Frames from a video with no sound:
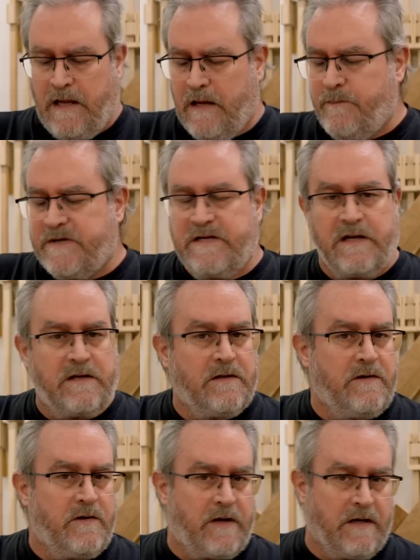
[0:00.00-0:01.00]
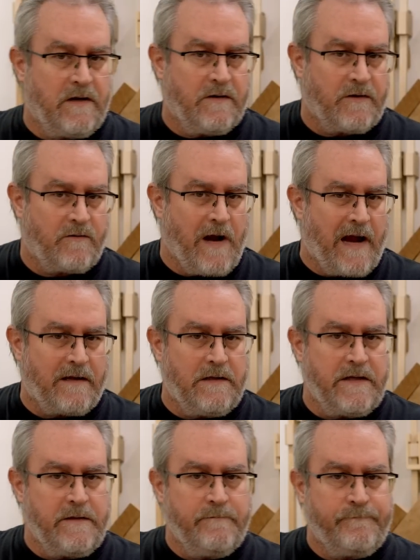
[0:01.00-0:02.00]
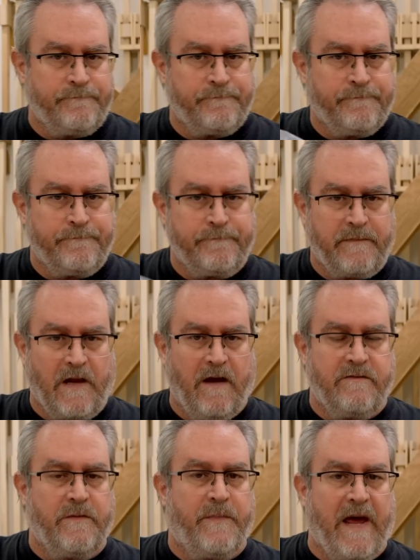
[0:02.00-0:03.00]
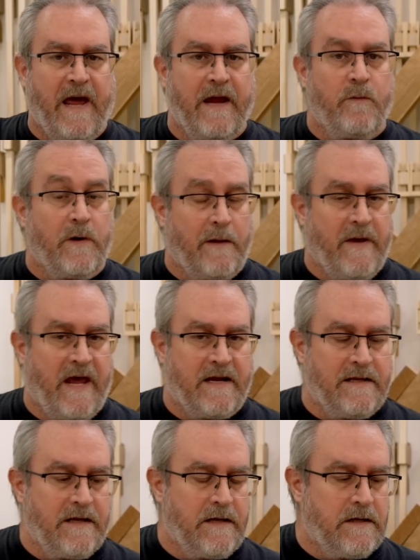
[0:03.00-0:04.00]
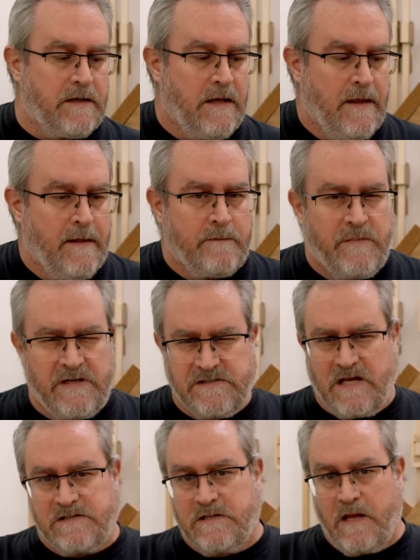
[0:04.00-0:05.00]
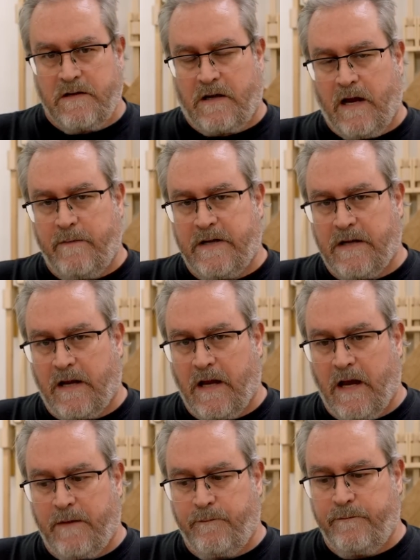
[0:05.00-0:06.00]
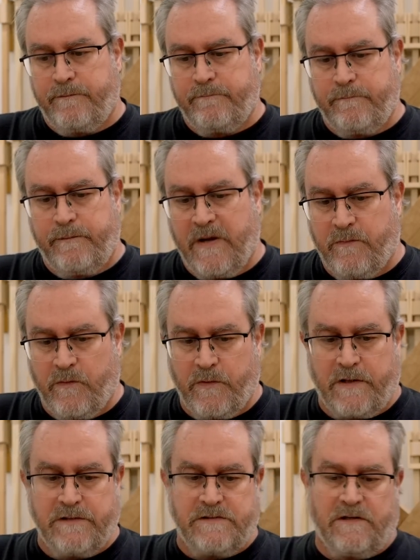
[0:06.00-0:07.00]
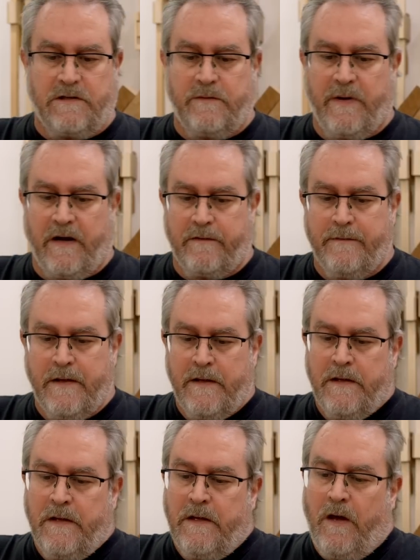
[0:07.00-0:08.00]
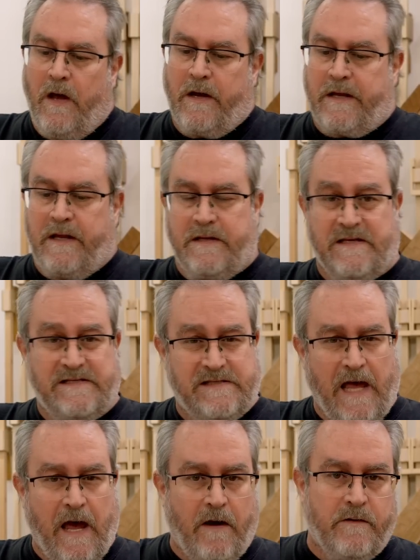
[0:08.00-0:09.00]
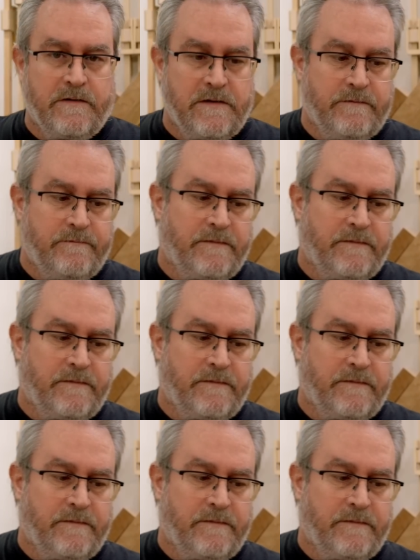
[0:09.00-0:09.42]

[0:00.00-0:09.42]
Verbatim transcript: In particular, you can hear the crackling of the bag when I'm handling it, because that's another comment I got. People were concerned about, okay, the sound